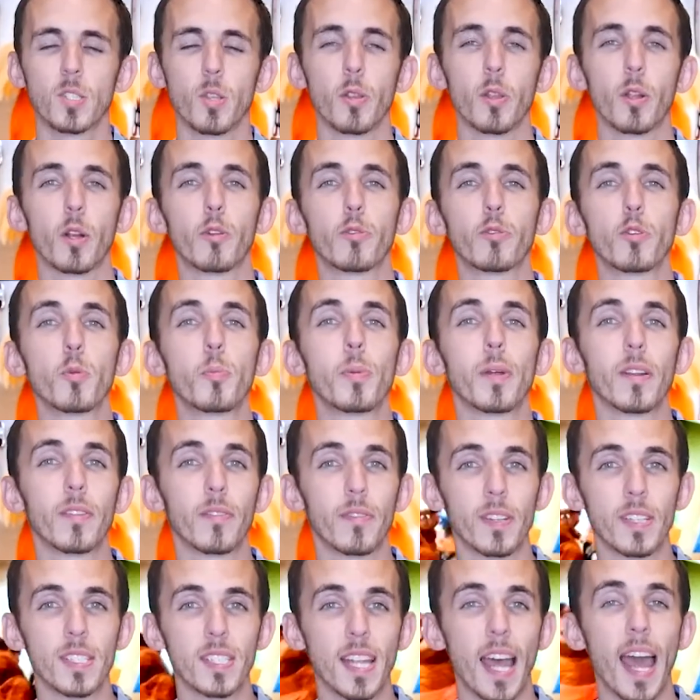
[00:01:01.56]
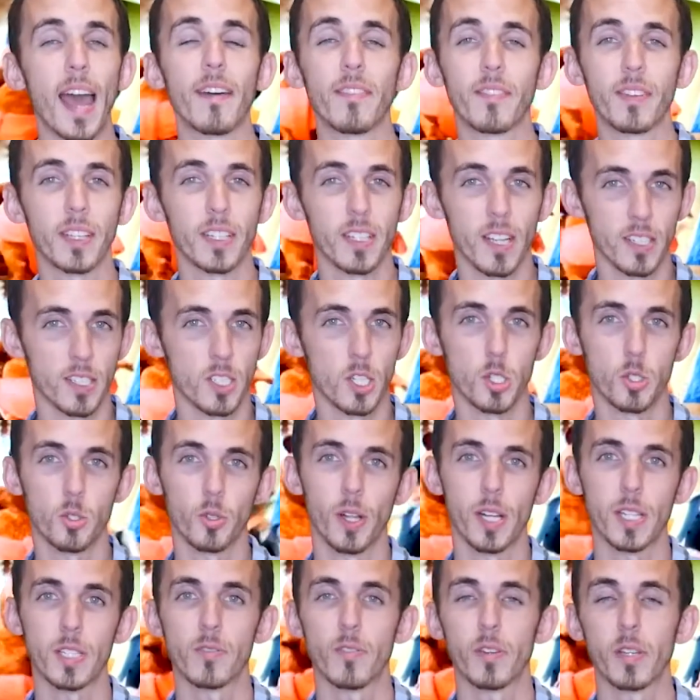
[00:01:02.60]
So there are a few benefits to having a
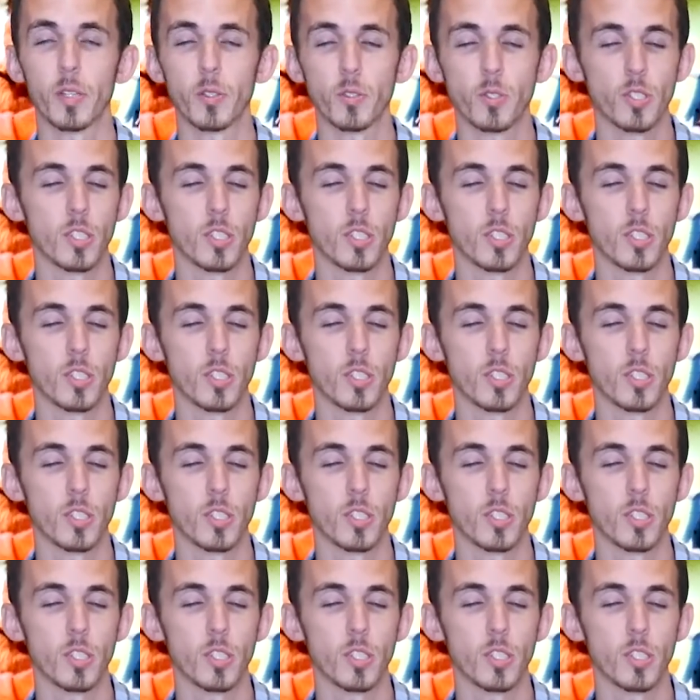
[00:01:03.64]
centralized video